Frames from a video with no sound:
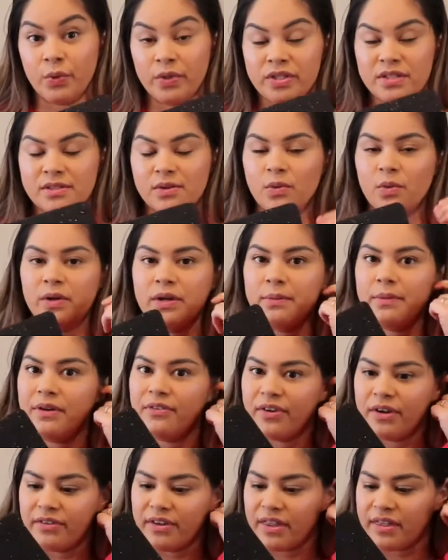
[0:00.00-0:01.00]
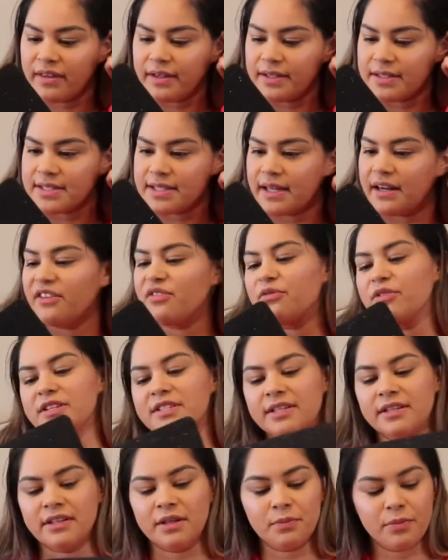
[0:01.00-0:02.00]
It's still one of my favorite things that I've
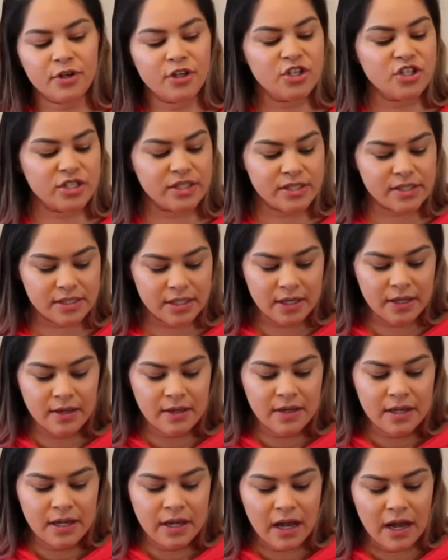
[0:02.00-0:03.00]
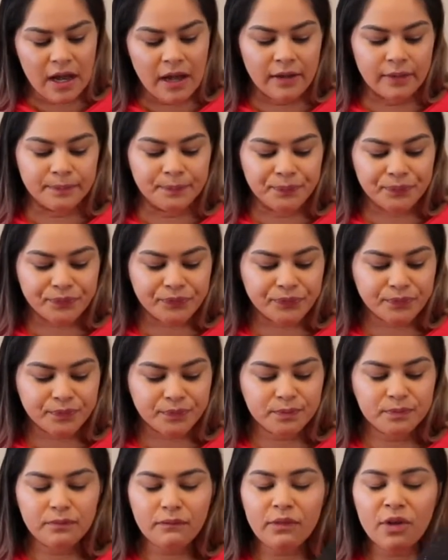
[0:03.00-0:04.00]
recently purchased
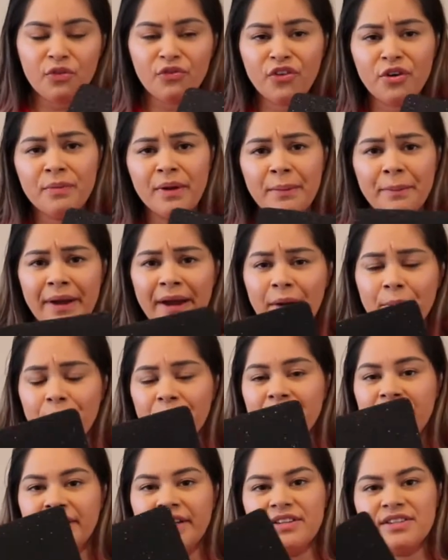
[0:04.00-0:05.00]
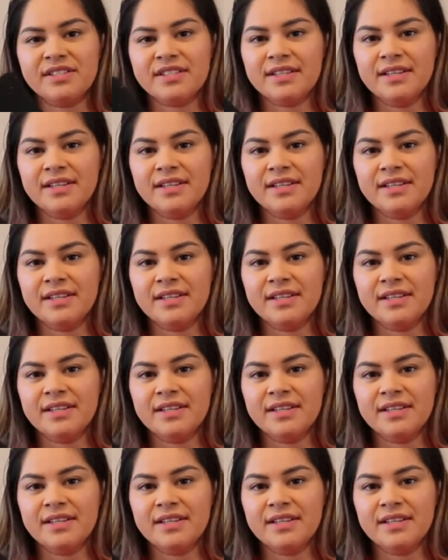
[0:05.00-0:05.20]
for my MacBook, and